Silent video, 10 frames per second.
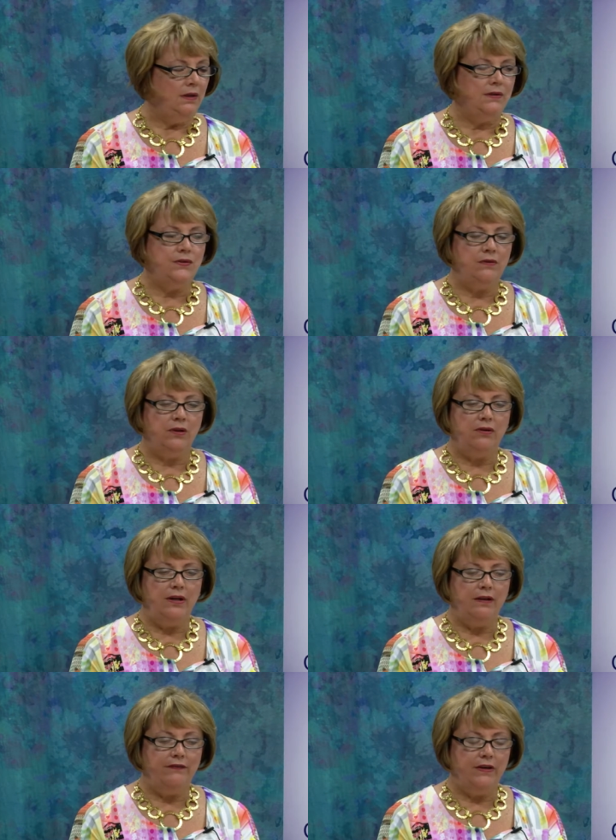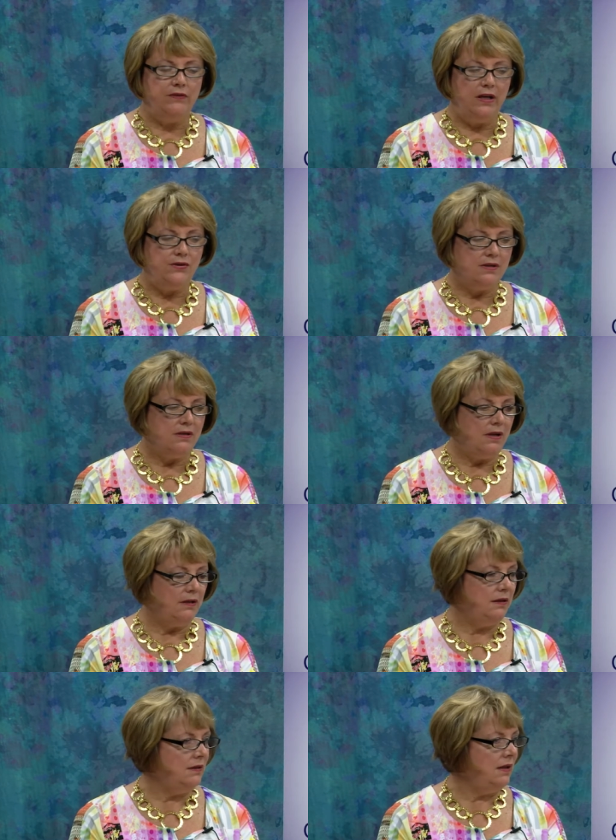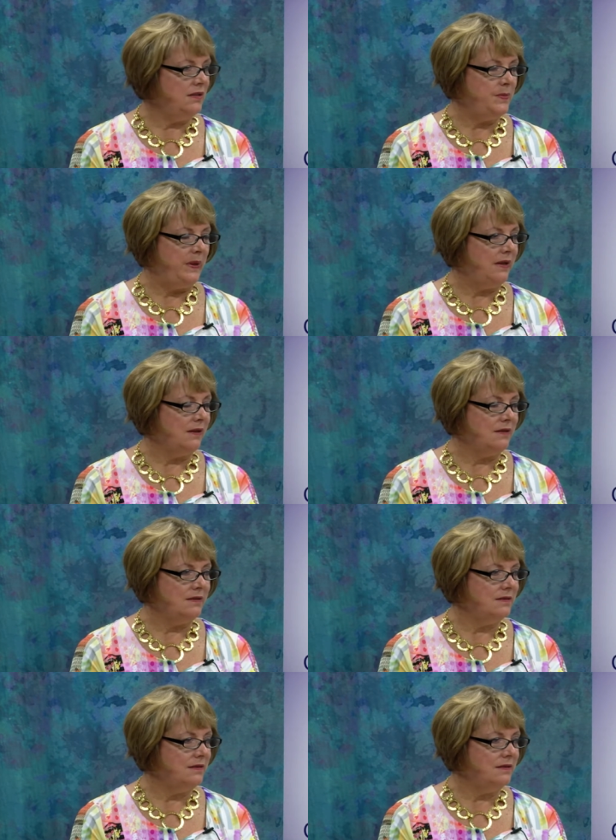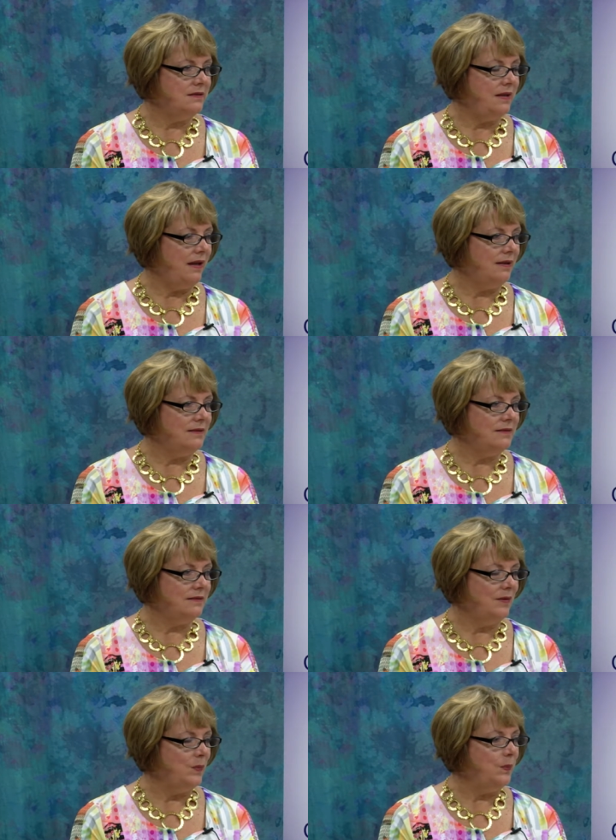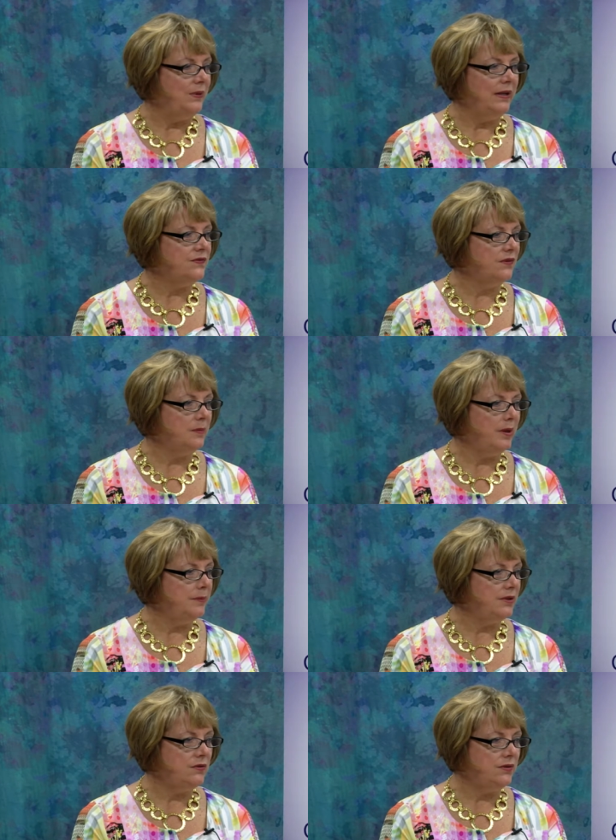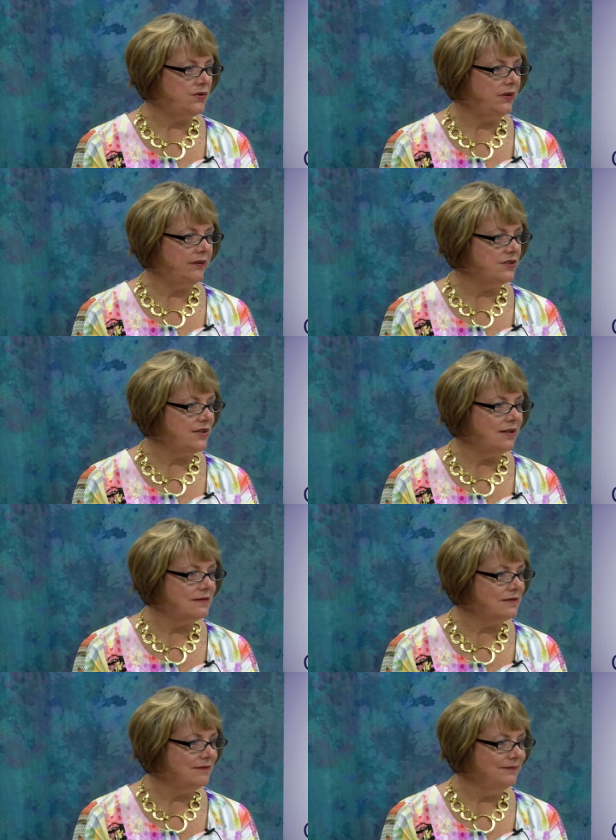And so they created a foundation, and it's been in existence as some place for the public to enjoy ever since.